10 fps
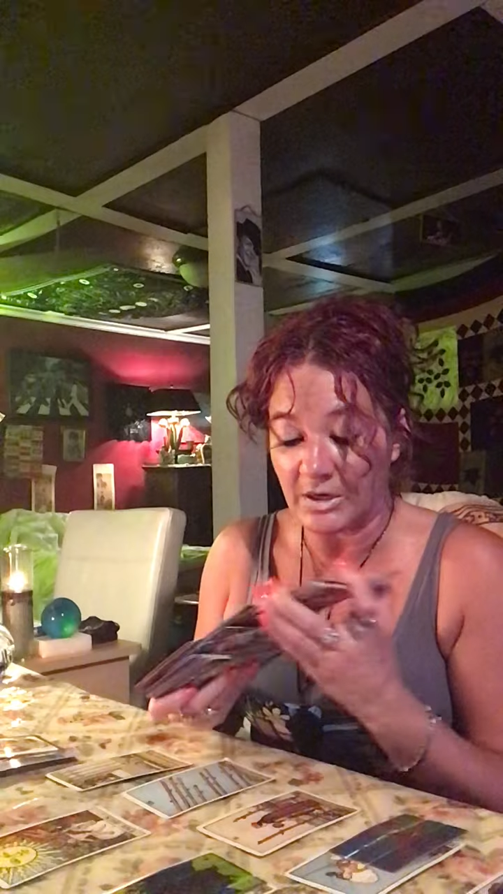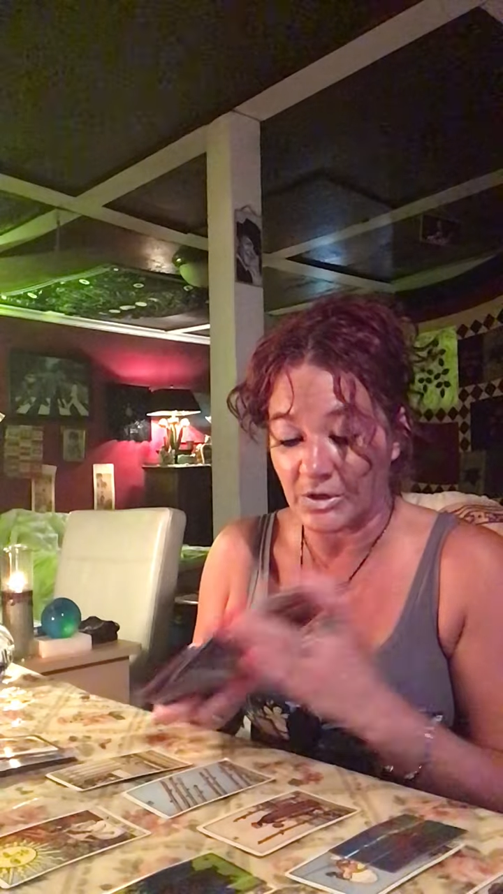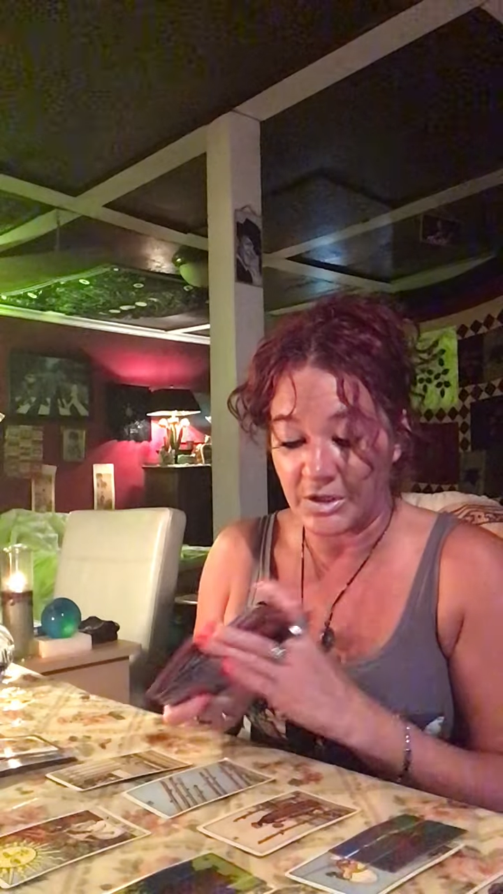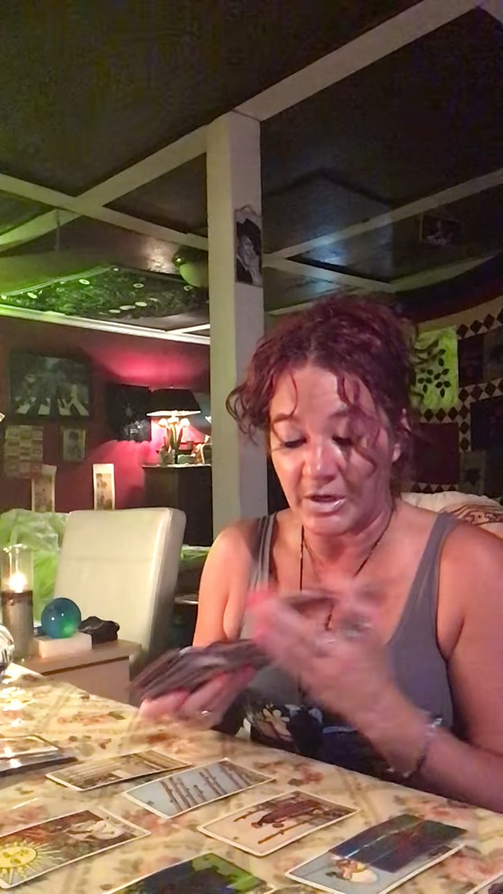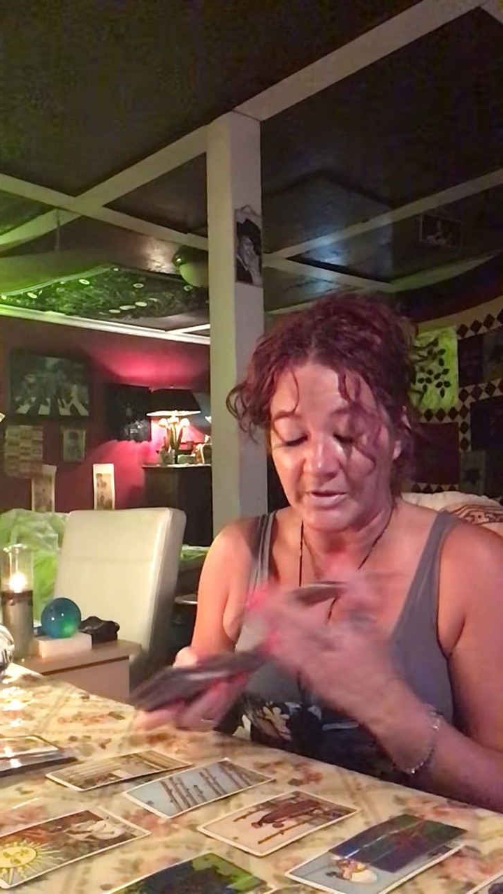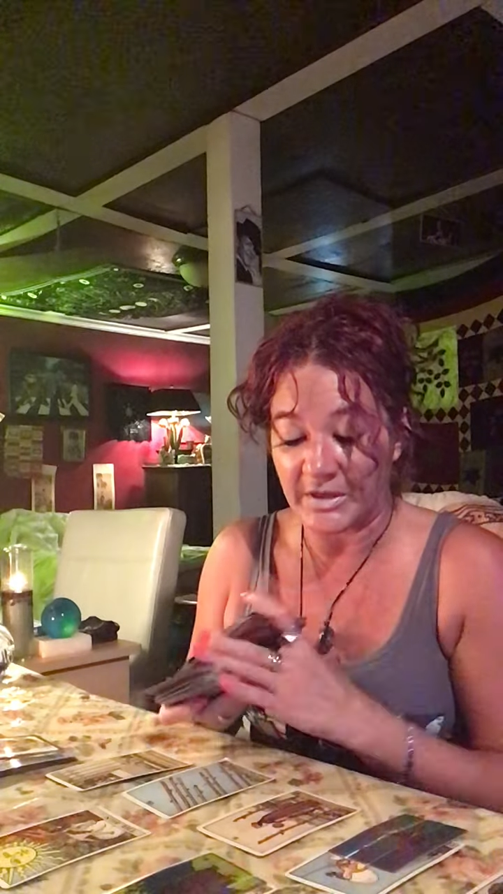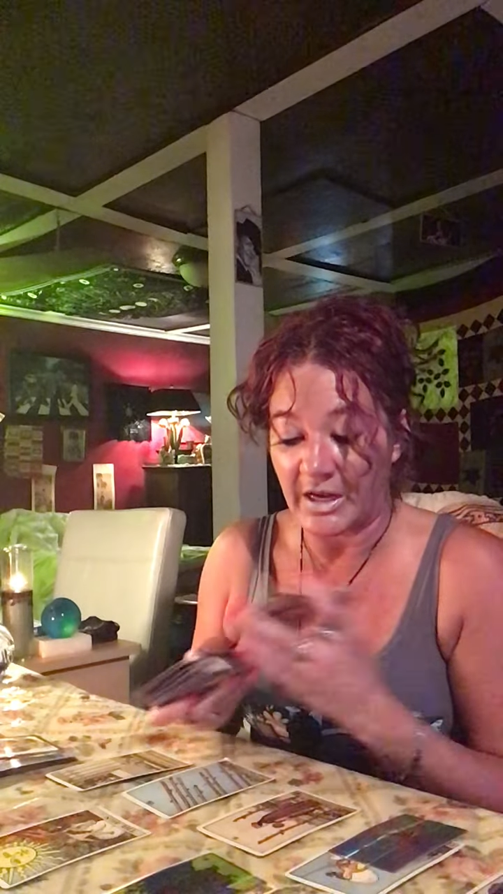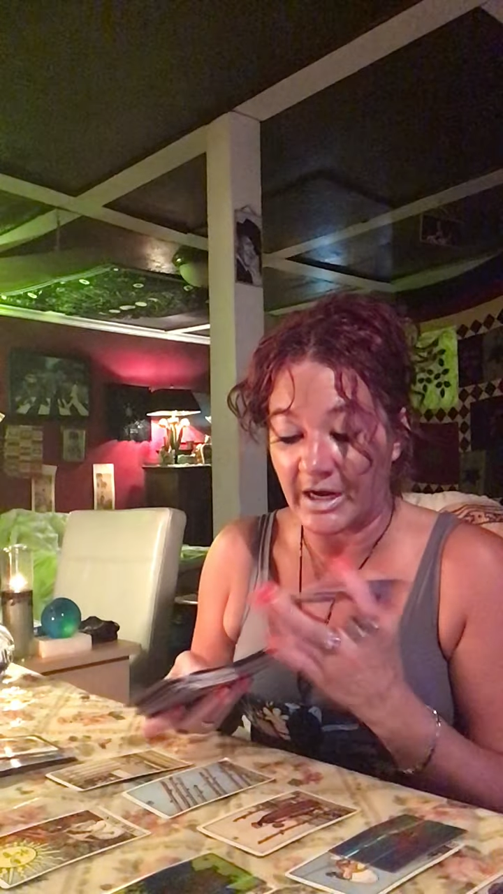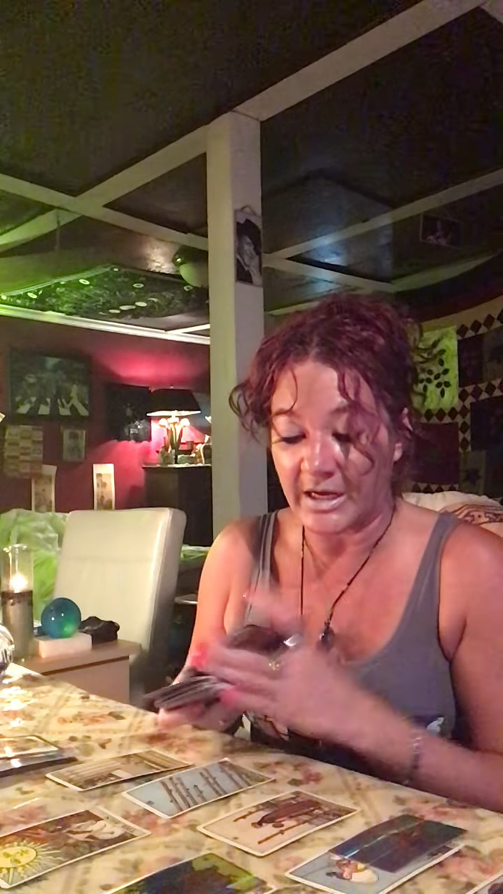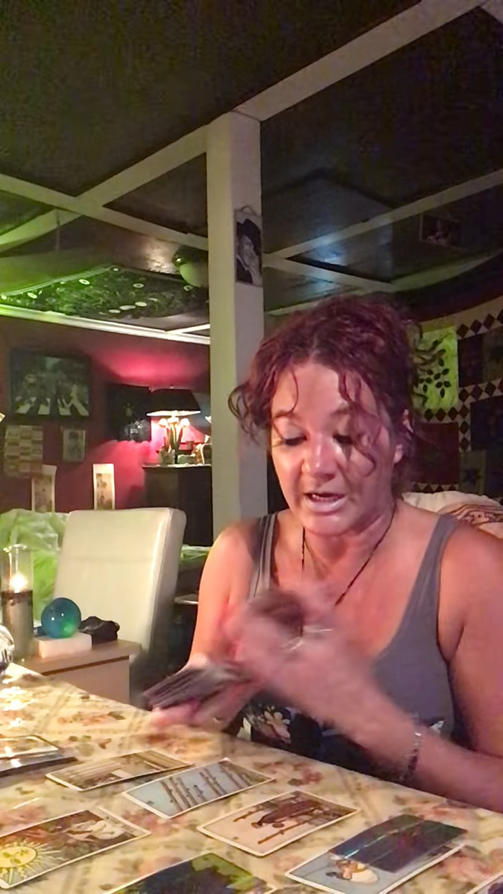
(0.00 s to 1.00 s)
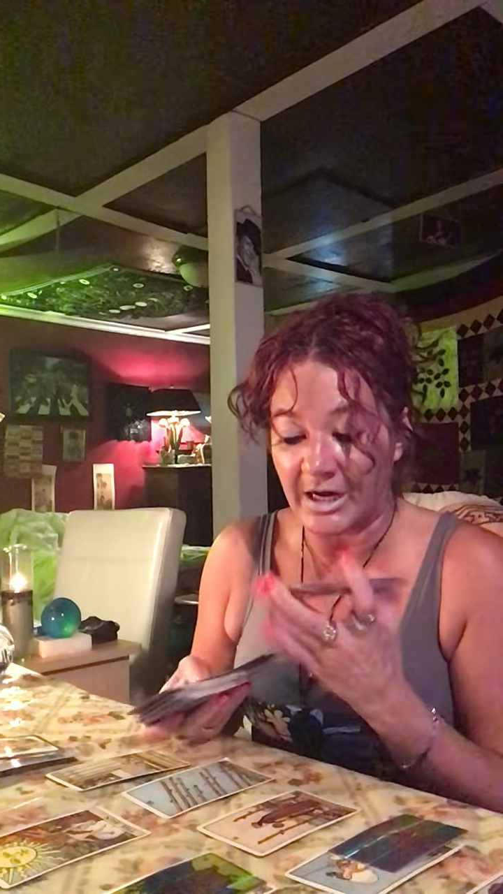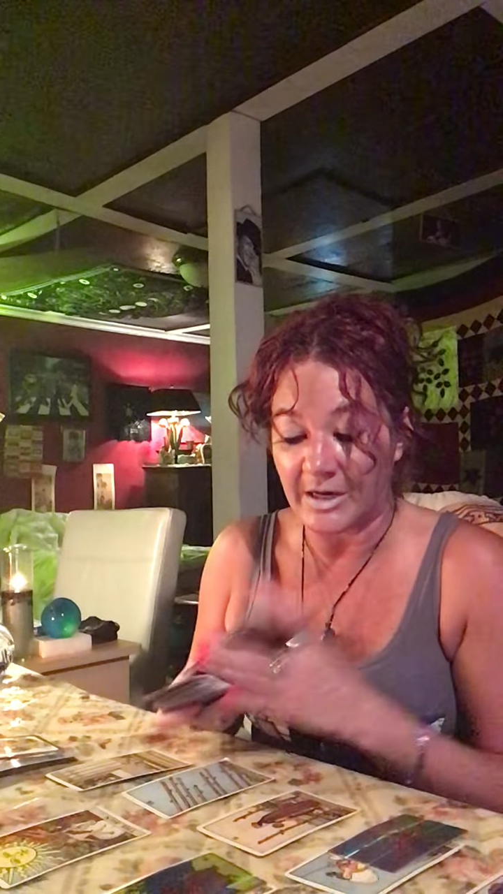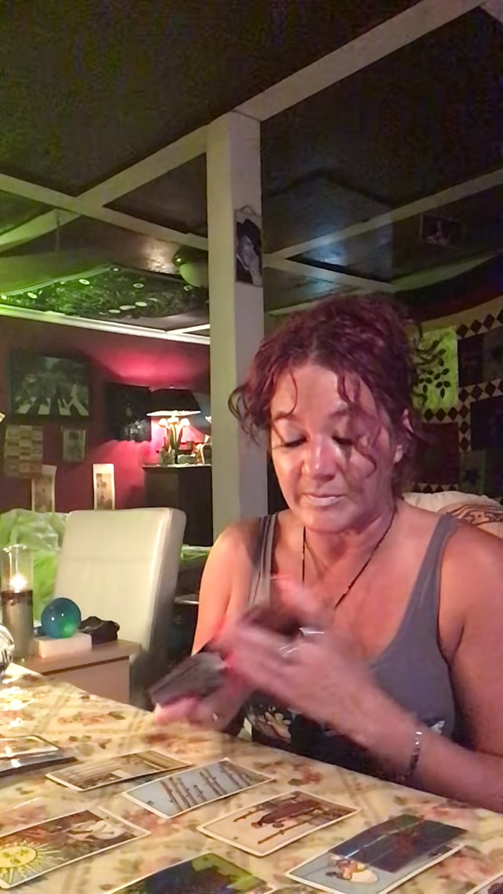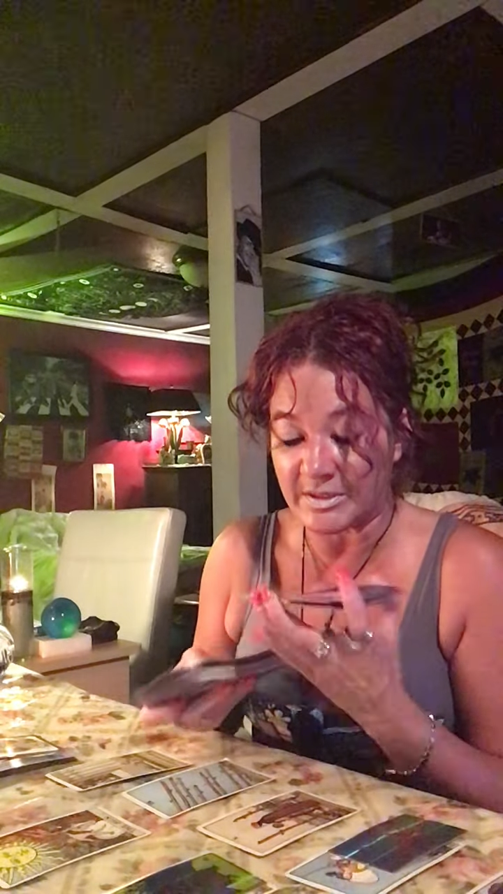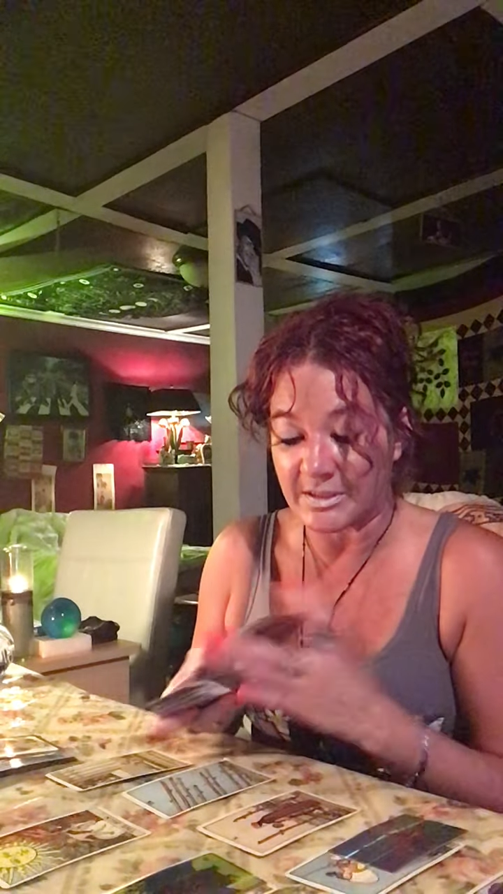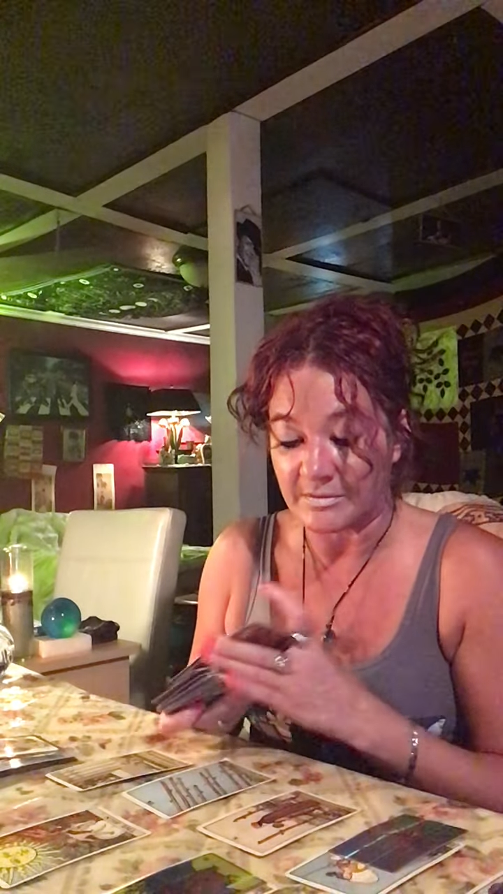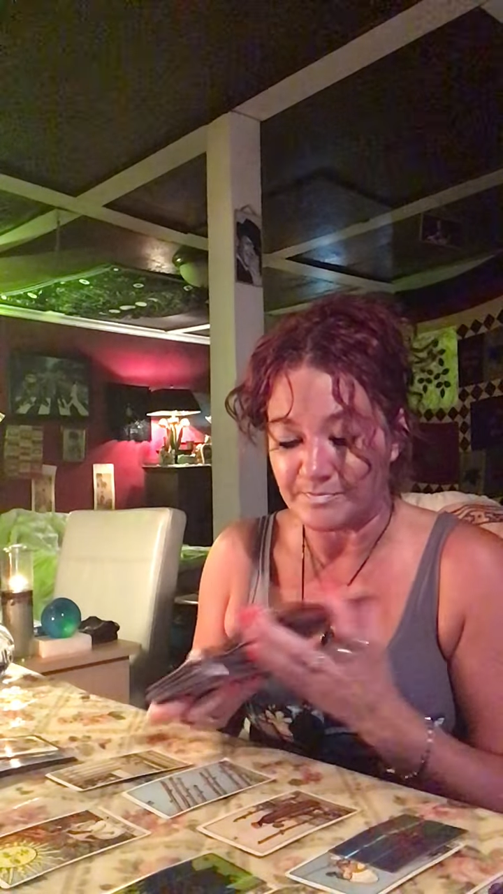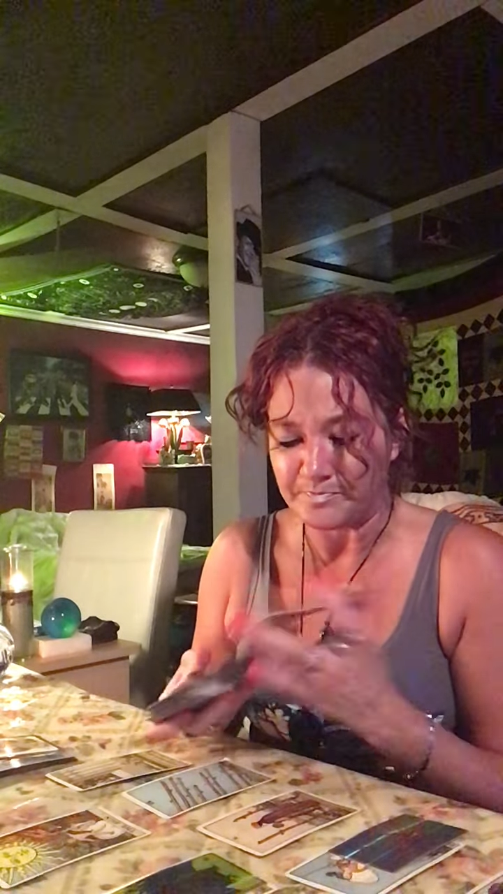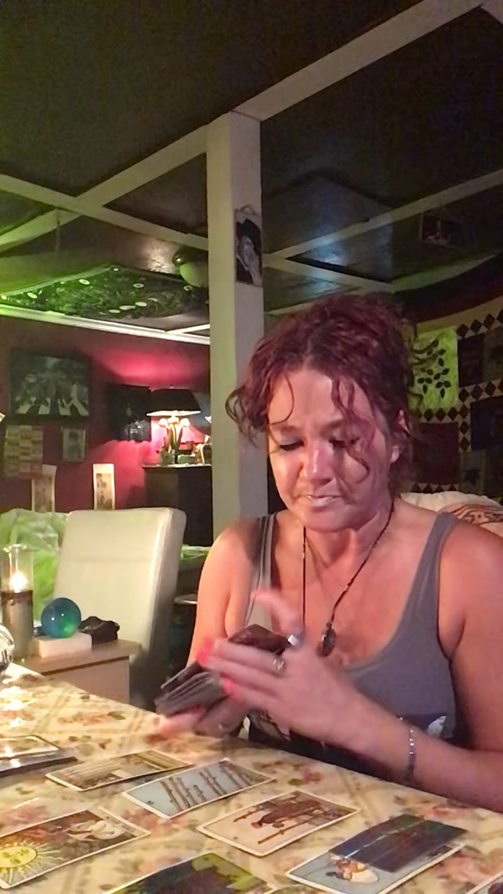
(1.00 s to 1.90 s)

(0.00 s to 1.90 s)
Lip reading: or you got the Nine of Cups